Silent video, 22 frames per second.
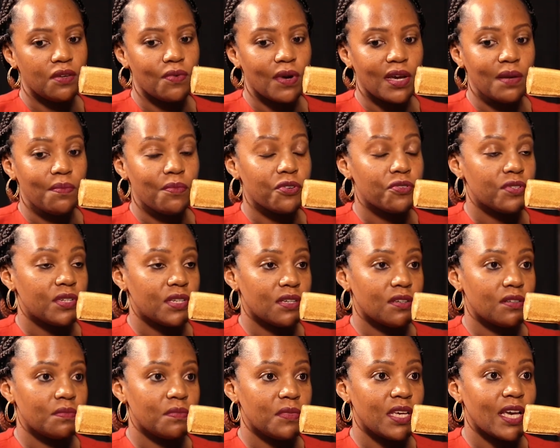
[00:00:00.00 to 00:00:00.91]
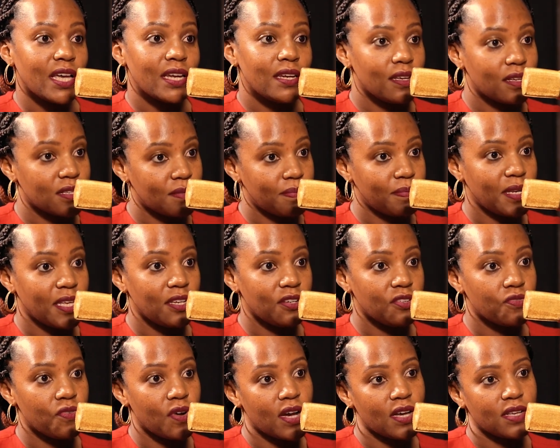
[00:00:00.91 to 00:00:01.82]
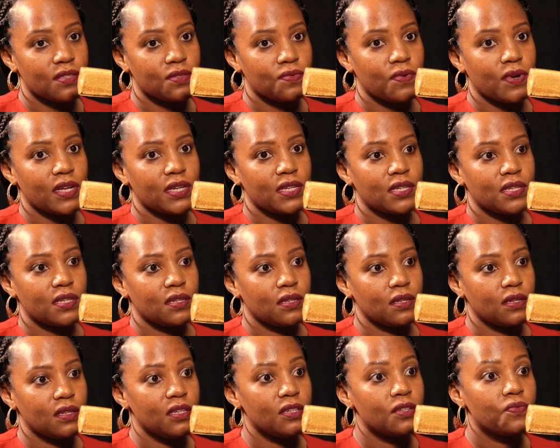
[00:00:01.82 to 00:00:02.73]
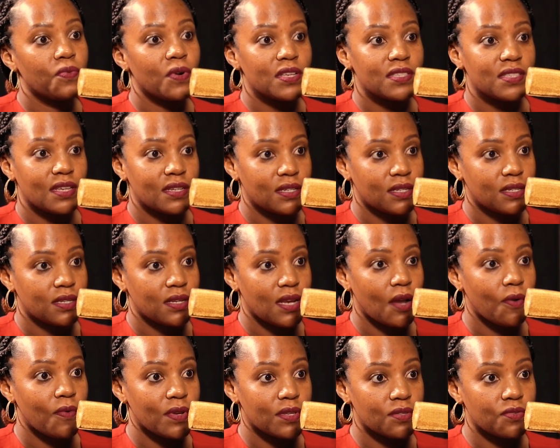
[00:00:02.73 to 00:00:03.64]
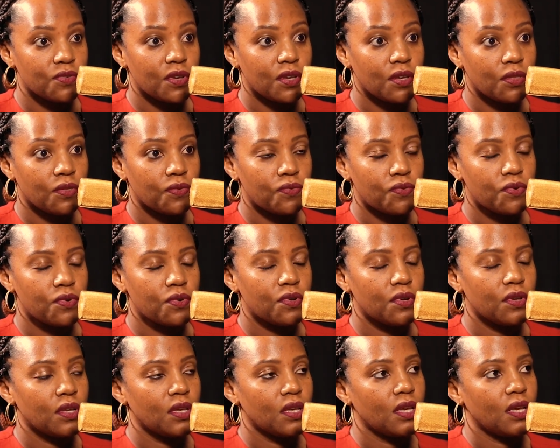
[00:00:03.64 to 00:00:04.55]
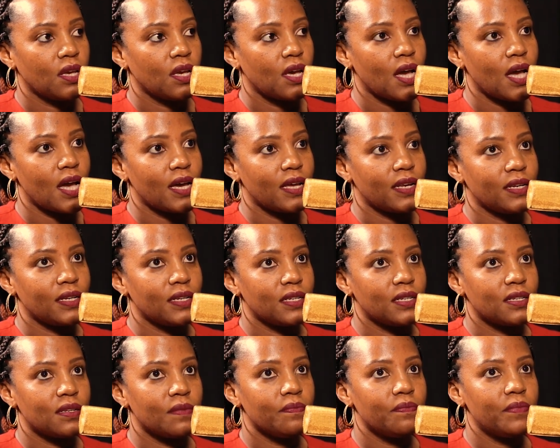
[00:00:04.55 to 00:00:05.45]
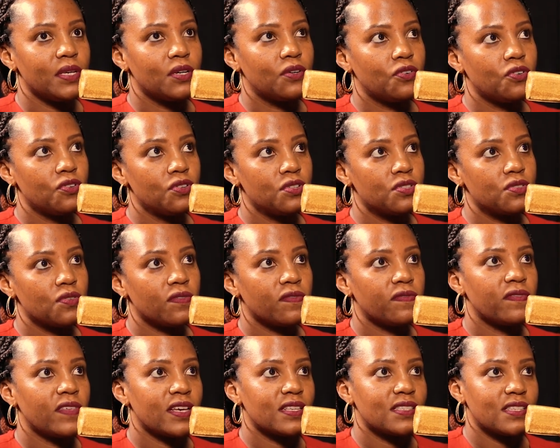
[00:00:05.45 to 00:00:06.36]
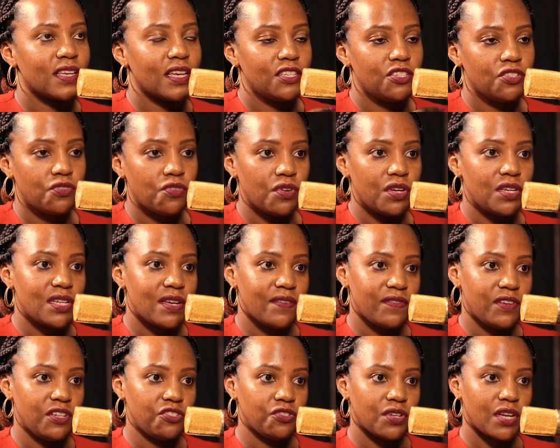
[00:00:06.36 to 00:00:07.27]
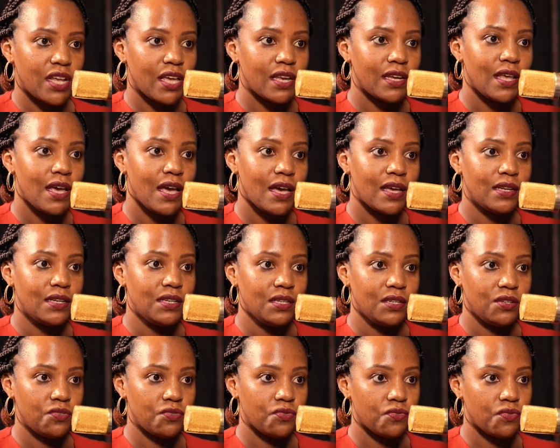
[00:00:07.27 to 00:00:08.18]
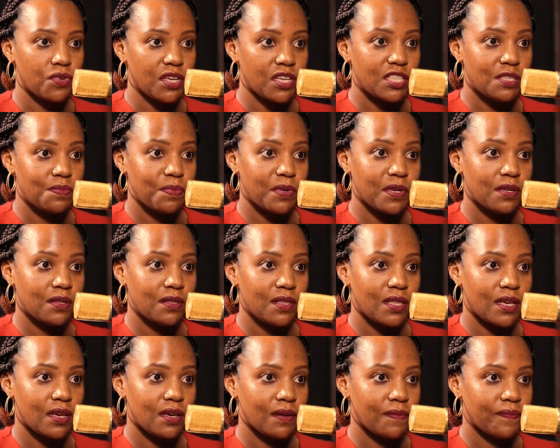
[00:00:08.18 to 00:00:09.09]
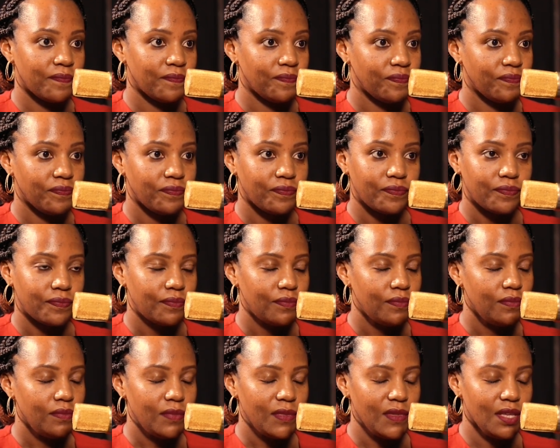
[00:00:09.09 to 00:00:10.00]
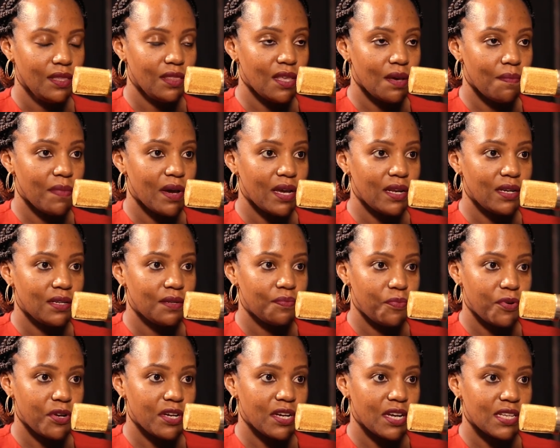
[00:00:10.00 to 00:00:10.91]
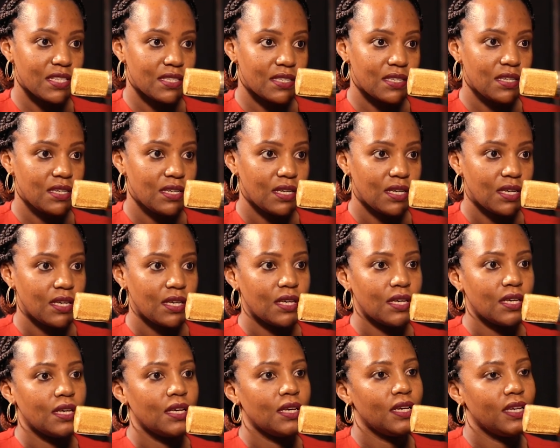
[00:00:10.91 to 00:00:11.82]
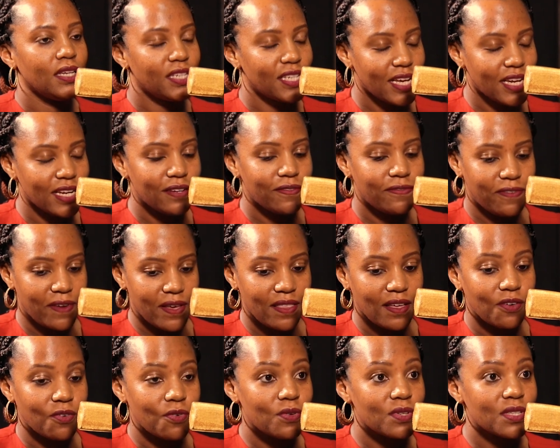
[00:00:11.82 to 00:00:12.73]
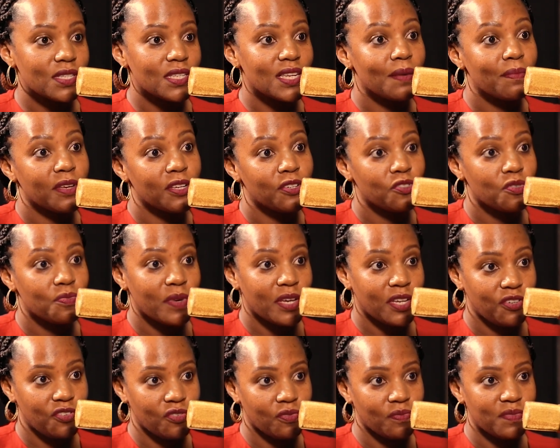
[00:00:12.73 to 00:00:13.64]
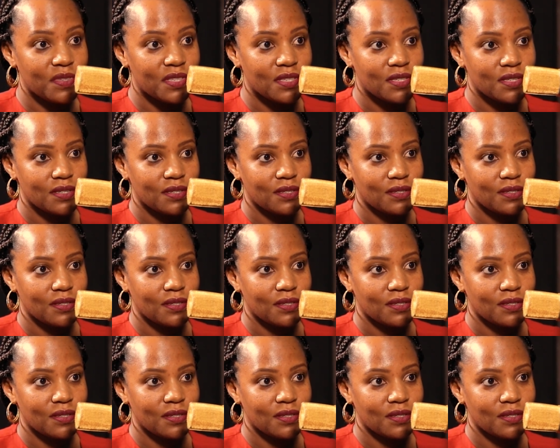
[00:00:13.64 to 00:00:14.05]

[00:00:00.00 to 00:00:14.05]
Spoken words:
were able to tell me and explain to us what it was that I was going through. And because of the surgical intervention I had to expel the bad pregnancy, it had further caused damage to my tubes.